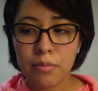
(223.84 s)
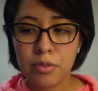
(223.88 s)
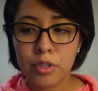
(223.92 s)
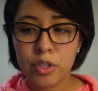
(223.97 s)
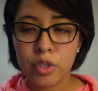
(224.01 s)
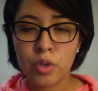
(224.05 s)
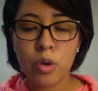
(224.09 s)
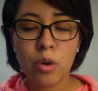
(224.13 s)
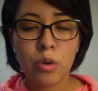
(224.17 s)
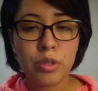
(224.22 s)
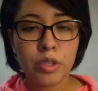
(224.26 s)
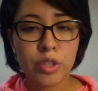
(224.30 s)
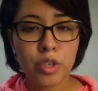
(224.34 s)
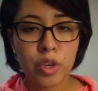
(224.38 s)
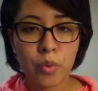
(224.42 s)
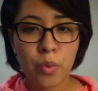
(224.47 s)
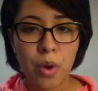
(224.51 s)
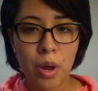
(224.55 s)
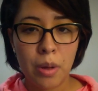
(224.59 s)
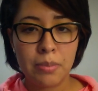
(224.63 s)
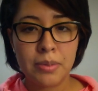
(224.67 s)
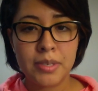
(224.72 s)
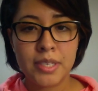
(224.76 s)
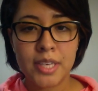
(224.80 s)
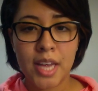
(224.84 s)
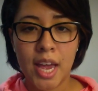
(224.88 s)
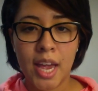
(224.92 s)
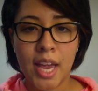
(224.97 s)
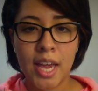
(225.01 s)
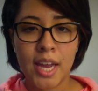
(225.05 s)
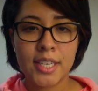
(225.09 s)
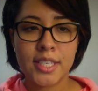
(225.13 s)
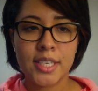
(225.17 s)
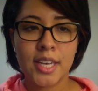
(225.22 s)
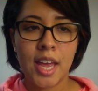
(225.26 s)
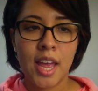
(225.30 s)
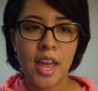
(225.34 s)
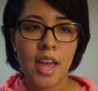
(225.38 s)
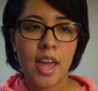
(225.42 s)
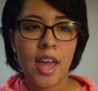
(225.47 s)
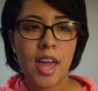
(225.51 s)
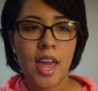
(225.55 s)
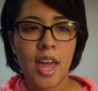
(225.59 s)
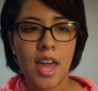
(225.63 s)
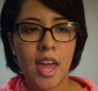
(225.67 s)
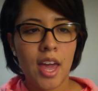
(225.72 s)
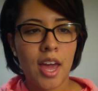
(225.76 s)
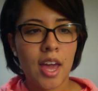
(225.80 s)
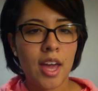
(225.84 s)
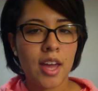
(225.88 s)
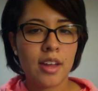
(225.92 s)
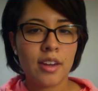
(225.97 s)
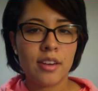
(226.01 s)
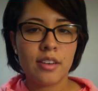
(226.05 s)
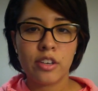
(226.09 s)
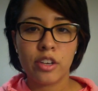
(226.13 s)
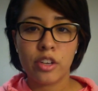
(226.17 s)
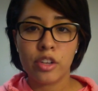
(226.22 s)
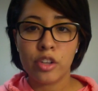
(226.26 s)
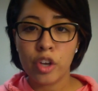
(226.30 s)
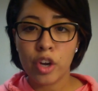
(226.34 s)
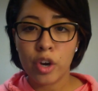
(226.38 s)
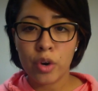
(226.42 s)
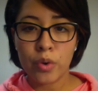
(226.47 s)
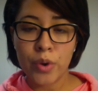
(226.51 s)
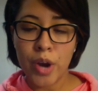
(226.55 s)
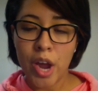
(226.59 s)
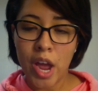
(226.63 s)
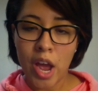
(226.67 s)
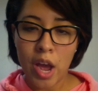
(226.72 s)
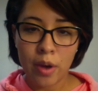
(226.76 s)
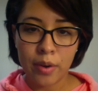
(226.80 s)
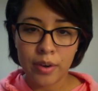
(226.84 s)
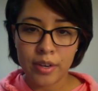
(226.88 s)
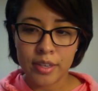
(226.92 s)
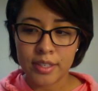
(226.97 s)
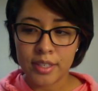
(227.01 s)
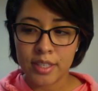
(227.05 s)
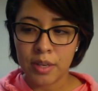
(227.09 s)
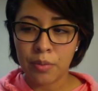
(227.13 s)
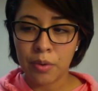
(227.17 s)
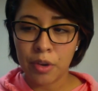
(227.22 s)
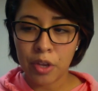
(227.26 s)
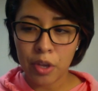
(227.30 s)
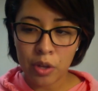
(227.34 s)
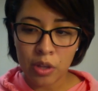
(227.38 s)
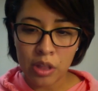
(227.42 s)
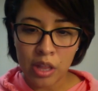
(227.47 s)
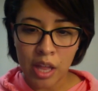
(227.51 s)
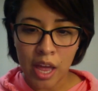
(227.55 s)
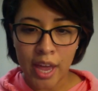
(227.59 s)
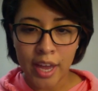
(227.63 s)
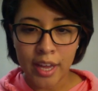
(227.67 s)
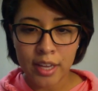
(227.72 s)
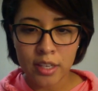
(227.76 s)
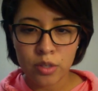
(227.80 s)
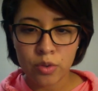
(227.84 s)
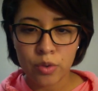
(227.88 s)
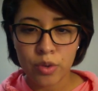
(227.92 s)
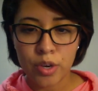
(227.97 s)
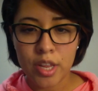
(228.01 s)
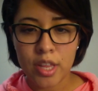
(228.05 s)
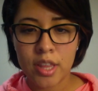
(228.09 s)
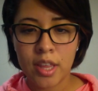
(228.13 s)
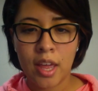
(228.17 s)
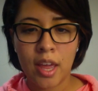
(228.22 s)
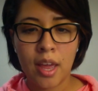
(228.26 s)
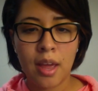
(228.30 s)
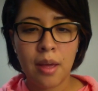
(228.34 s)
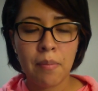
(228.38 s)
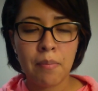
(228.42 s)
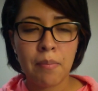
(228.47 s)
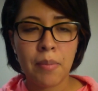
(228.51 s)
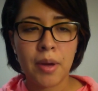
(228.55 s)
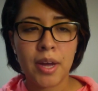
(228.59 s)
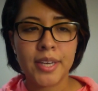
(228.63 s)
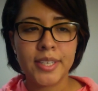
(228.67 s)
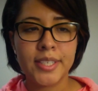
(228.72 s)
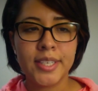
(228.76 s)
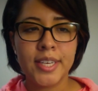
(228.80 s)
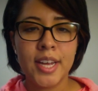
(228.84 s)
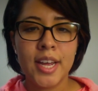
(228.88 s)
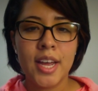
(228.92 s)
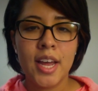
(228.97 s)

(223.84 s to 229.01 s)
to go to their website and look around and see what you like, sort of thing, but